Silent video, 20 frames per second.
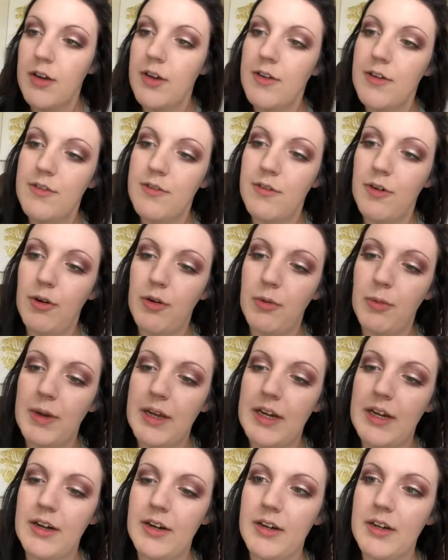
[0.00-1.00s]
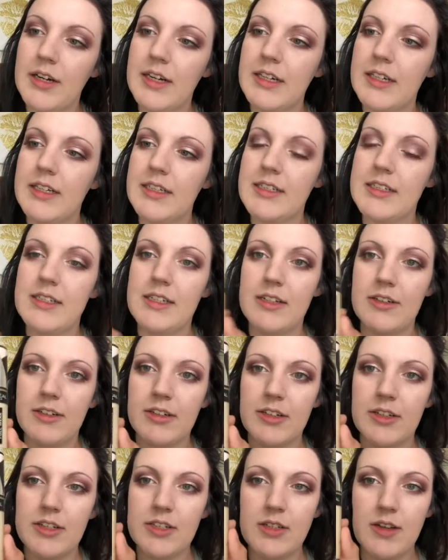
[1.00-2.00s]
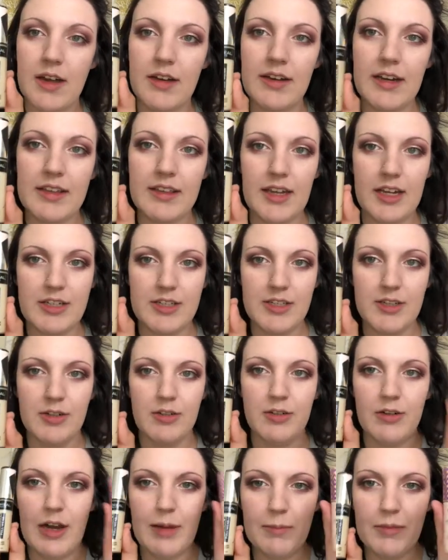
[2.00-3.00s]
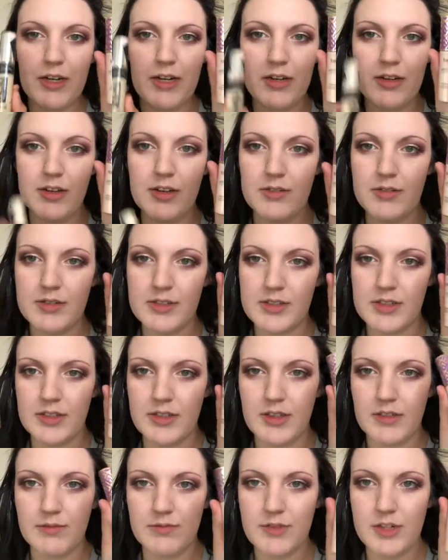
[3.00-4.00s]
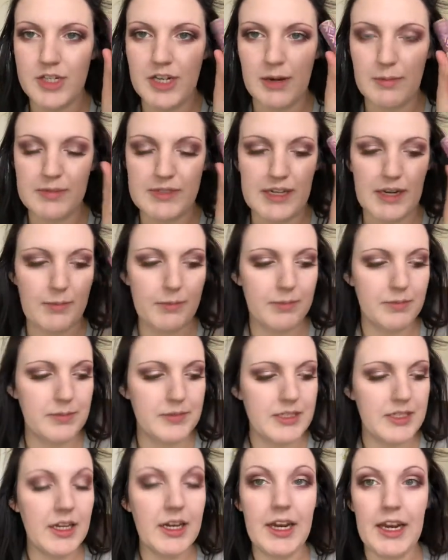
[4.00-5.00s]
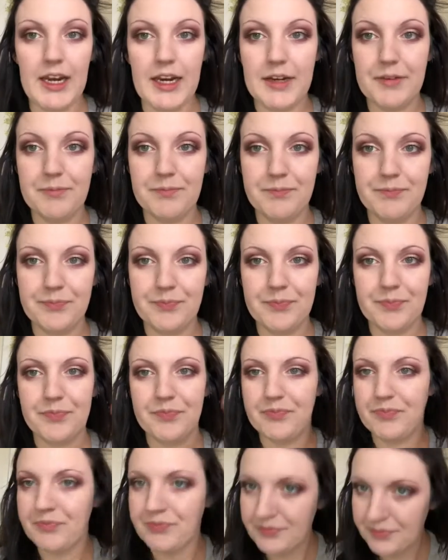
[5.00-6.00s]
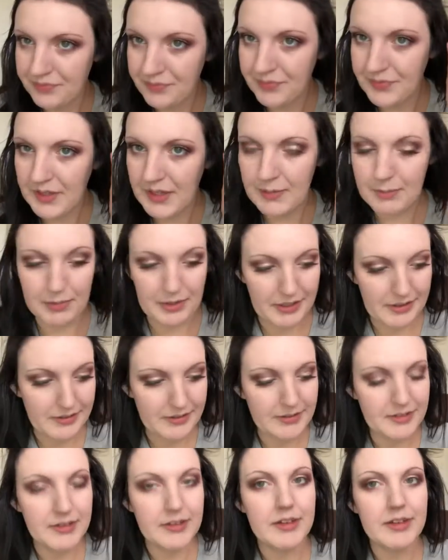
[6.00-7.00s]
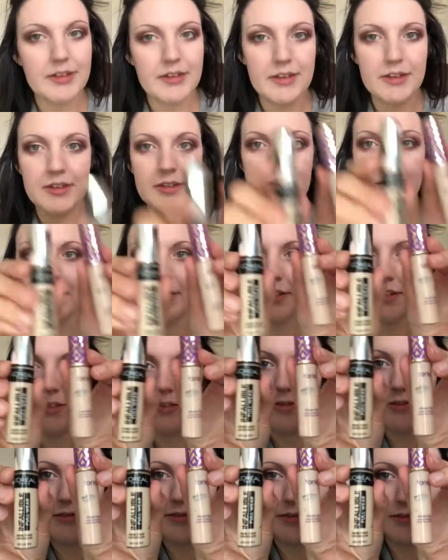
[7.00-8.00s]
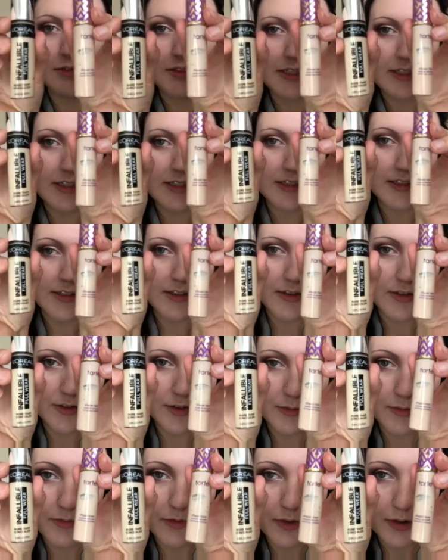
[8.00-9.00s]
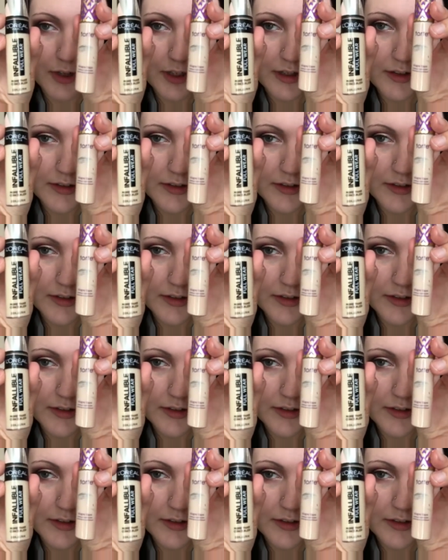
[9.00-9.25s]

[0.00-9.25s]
Full Wear Concealer. So I like that too. I'm going to use the Shape Tape today. But this is the dupe for it.